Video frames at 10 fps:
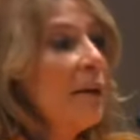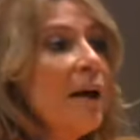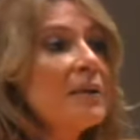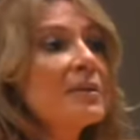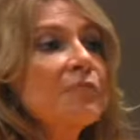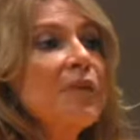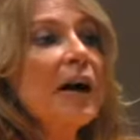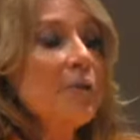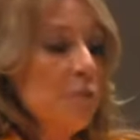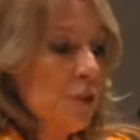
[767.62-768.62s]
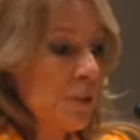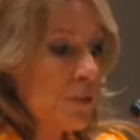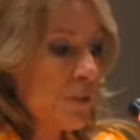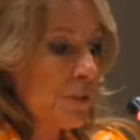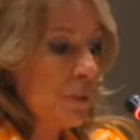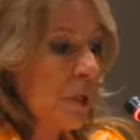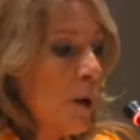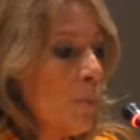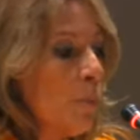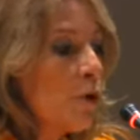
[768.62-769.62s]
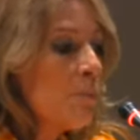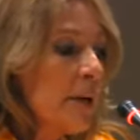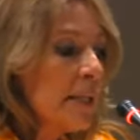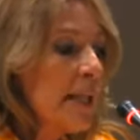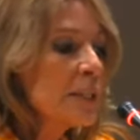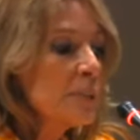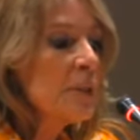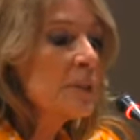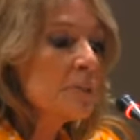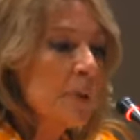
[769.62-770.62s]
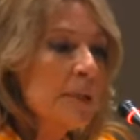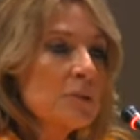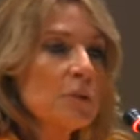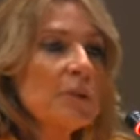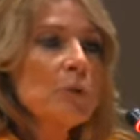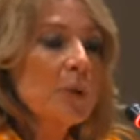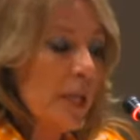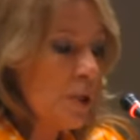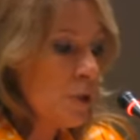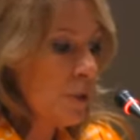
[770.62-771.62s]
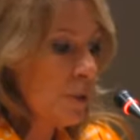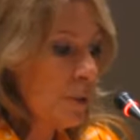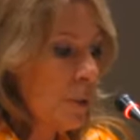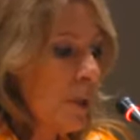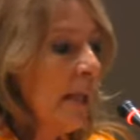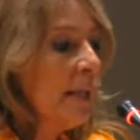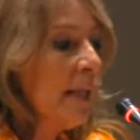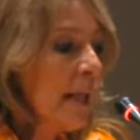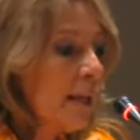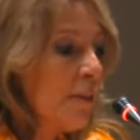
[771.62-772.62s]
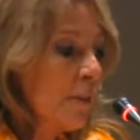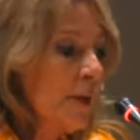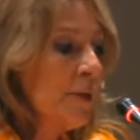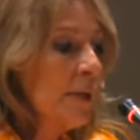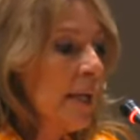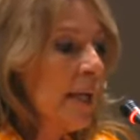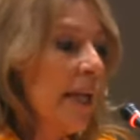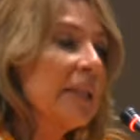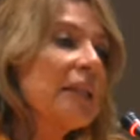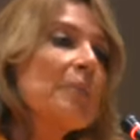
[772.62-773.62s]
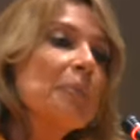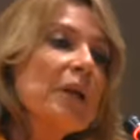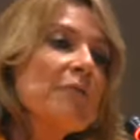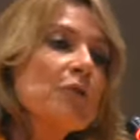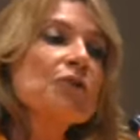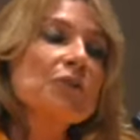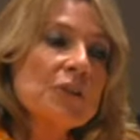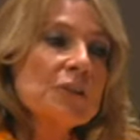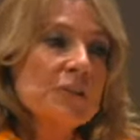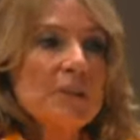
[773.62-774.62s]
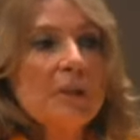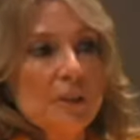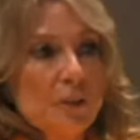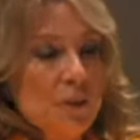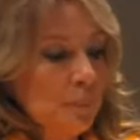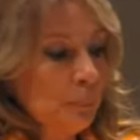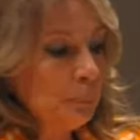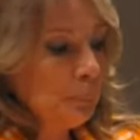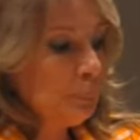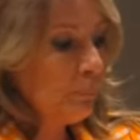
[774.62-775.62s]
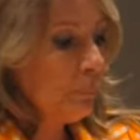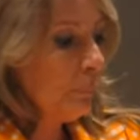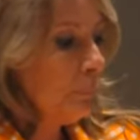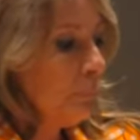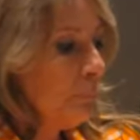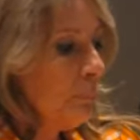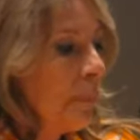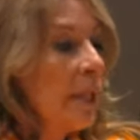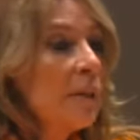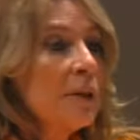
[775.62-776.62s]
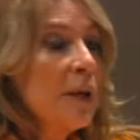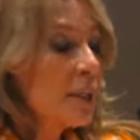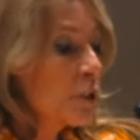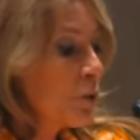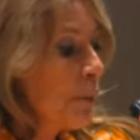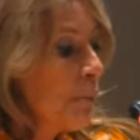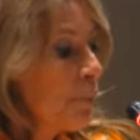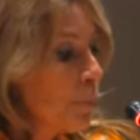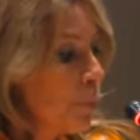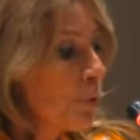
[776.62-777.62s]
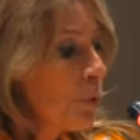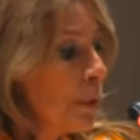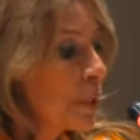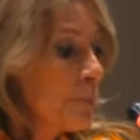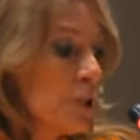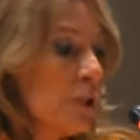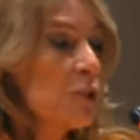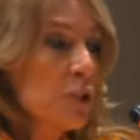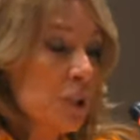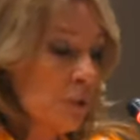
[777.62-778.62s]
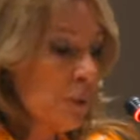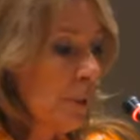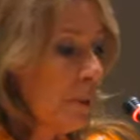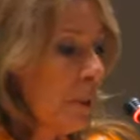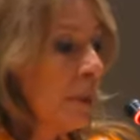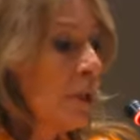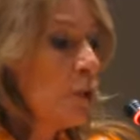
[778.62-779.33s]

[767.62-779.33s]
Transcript: the last 5 years, more money has been spent on education and healthcare than in the previous 30 years. The extremely poor, especially children,